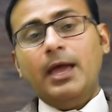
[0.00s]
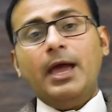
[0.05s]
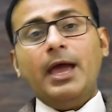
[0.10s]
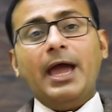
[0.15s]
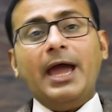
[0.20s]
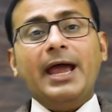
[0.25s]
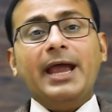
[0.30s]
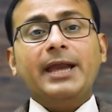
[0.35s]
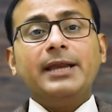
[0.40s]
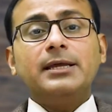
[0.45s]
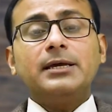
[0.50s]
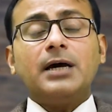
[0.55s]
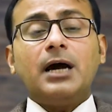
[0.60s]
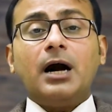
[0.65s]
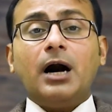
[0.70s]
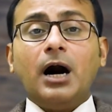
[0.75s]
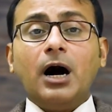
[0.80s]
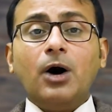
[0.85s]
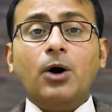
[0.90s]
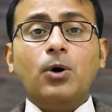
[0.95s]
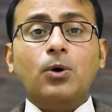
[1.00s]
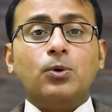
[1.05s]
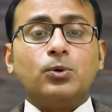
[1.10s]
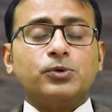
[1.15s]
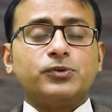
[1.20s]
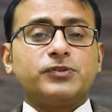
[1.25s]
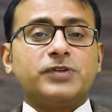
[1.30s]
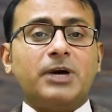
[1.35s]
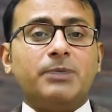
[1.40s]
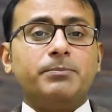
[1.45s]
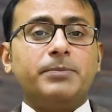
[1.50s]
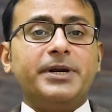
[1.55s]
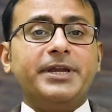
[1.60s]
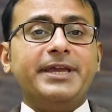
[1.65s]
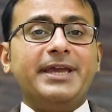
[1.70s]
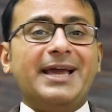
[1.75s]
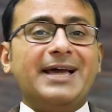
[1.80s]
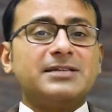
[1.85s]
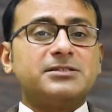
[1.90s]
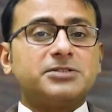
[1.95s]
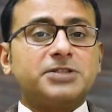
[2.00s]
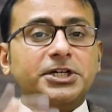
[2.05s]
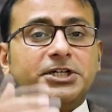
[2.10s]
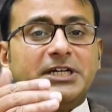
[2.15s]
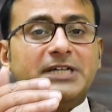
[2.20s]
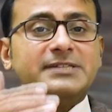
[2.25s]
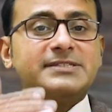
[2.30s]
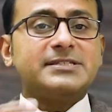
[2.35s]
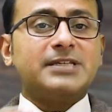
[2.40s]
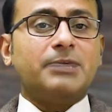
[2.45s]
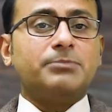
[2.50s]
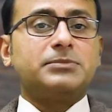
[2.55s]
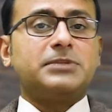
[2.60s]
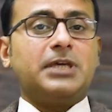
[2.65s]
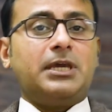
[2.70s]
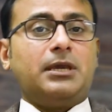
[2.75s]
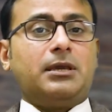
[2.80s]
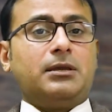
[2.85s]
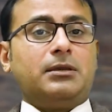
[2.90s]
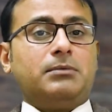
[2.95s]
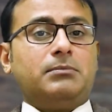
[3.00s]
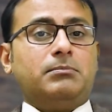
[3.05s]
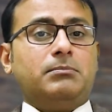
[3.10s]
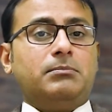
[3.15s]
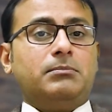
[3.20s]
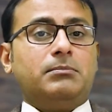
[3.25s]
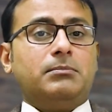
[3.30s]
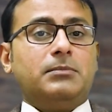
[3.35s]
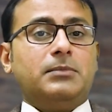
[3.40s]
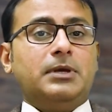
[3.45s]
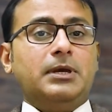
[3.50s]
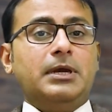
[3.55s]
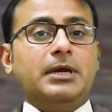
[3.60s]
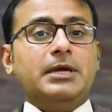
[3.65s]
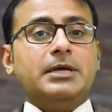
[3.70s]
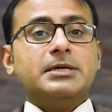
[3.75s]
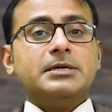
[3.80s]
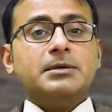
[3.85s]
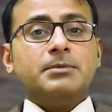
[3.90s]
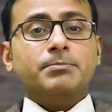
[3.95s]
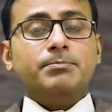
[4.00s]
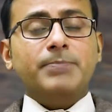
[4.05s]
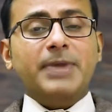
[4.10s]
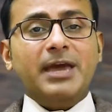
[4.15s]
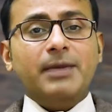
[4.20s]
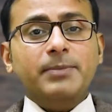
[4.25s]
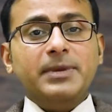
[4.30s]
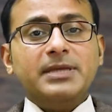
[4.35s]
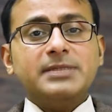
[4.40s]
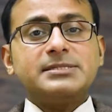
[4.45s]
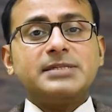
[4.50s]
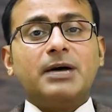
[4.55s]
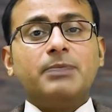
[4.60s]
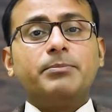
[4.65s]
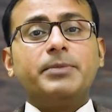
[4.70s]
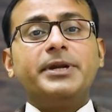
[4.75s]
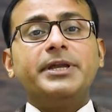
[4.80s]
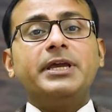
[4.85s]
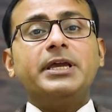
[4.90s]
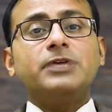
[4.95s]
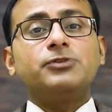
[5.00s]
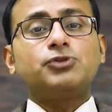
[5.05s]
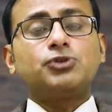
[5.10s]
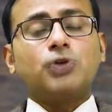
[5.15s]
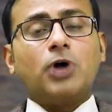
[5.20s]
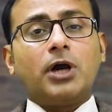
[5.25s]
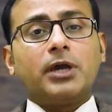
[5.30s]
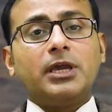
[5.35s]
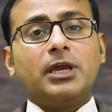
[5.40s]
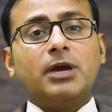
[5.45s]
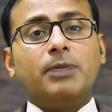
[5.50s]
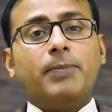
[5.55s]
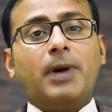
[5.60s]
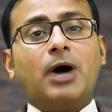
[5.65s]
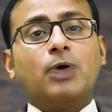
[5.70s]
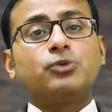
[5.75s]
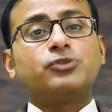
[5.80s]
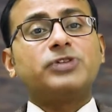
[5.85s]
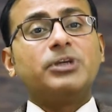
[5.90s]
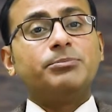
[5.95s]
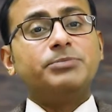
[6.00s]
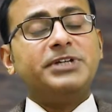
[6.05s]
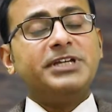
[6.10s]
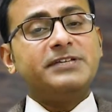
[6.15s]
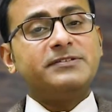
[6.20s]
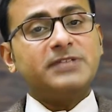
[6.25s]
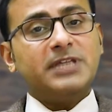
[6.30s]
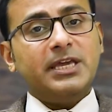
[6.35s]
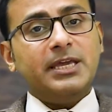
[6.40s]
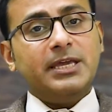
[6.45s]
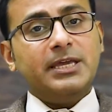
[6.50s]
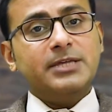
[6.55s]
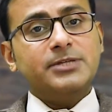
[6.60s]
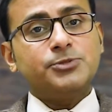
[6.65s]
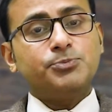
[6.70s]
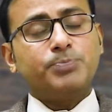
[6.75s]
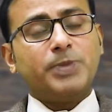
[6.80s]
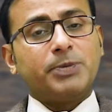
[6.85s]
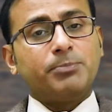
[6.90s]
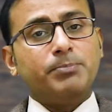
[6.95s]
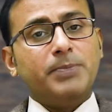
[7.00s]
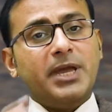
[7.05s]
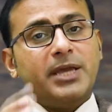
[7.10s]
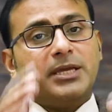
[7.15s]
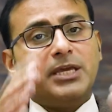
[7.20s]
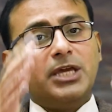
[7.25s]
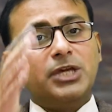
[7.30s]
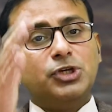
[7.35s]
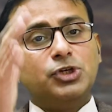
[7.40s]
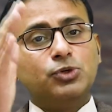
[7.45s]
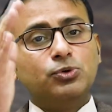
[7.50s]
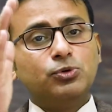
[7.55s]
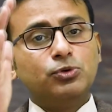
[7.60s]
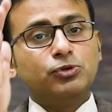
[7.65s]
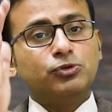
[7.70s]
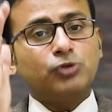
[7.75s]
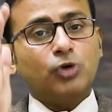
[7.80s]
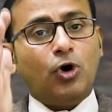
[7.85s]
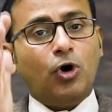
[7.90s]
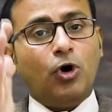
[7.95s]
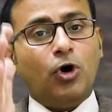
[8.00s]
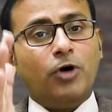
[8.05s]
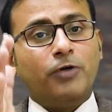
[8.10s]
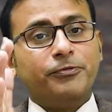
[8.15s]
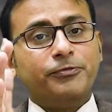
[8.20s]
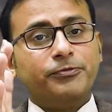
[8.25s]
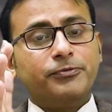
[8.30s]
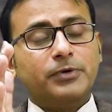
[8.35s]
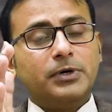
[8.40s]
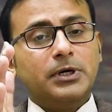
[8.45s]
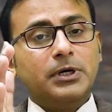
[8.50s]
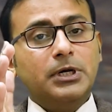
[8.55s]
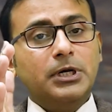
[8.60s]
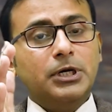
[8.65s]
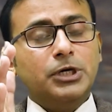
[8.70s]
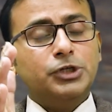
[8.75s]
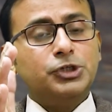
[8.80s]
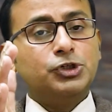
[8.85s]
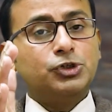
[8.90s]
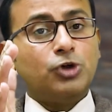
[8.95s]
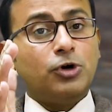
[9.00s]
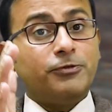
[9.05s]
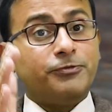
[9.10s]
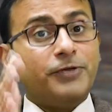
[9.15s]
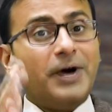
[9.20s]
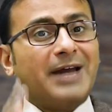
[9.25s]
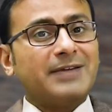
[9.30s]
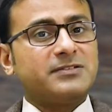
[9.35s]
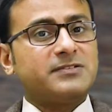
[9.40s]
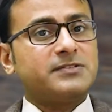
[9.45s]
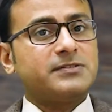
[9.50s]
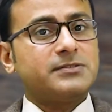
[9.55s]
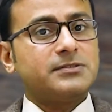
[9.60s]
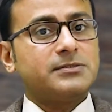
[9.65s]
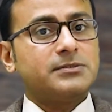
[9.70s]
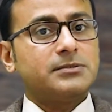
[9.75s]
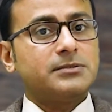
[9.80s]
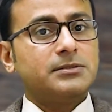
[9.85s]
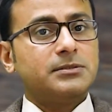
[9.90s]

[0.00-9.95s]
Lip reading: And how somebody has written something. Maybe somebody is talking about some disease but making use of, verse.